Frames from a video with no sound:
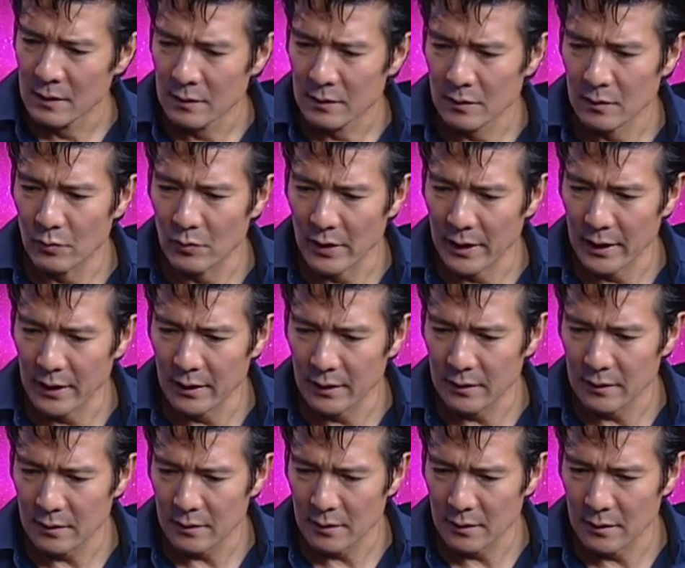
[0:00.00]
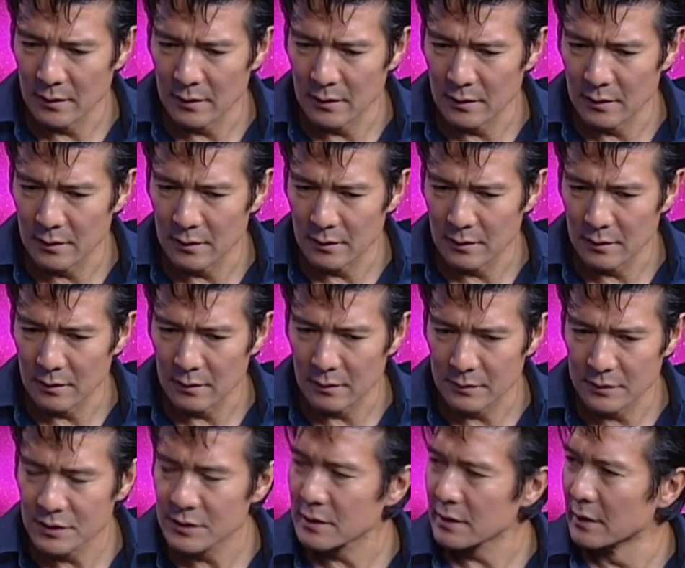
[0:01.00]
the way, uh,
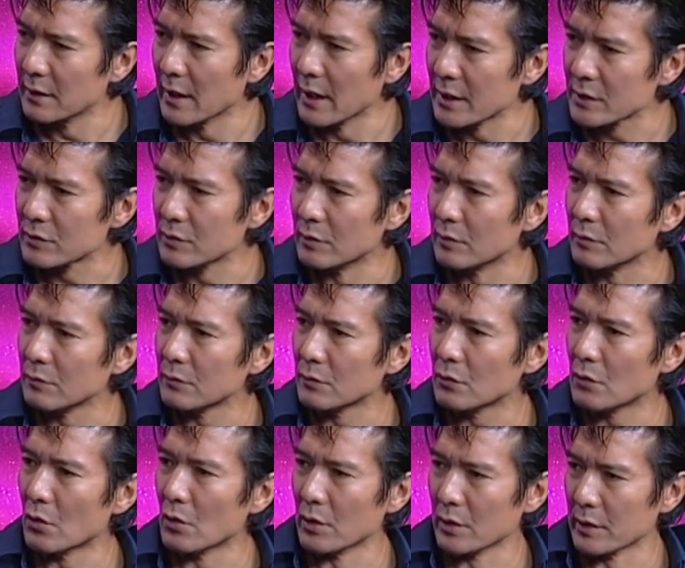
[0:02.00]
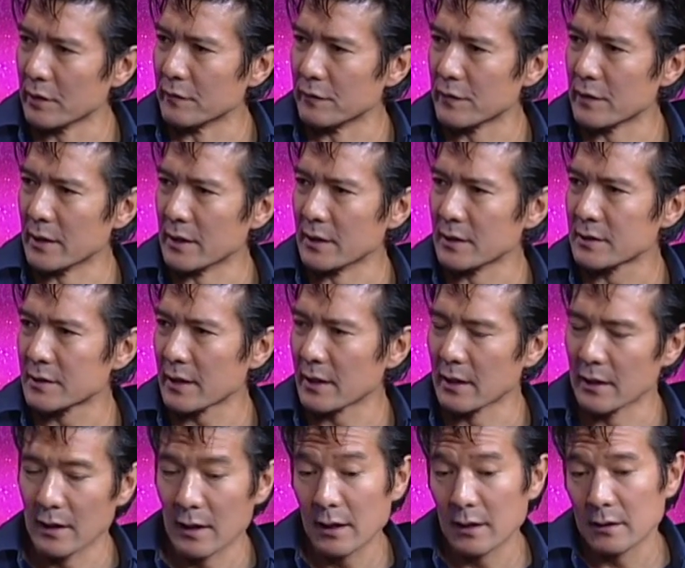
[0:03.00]
just the natural order like, yeah. of things.
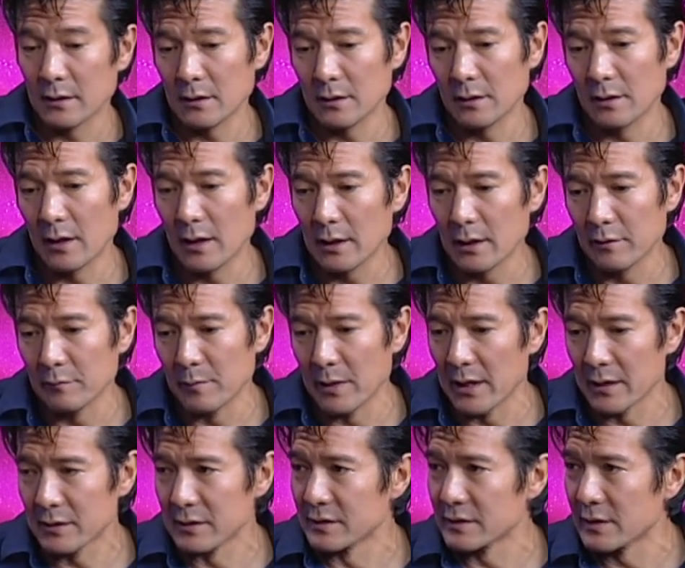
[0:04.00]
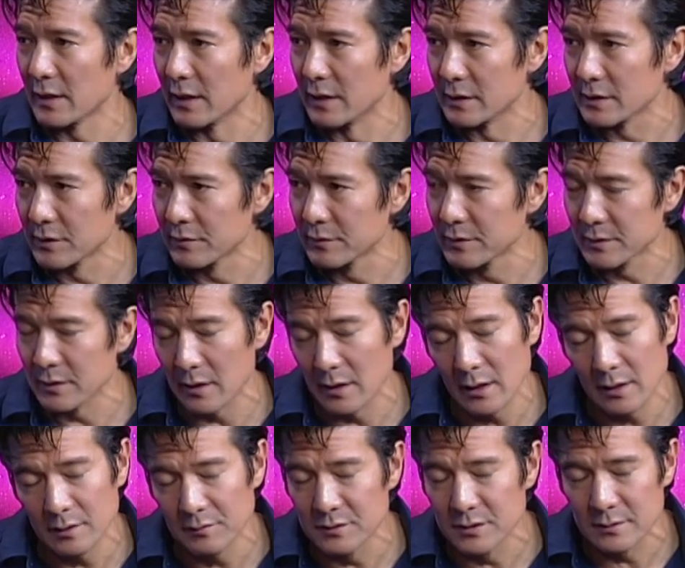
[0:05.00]
And I, you know, I love math and science. So it was, mm-hmm.
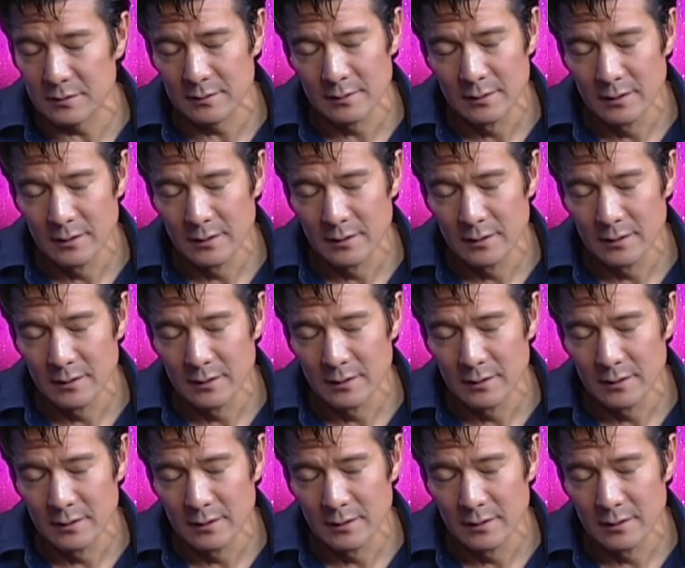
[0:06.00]
and it was,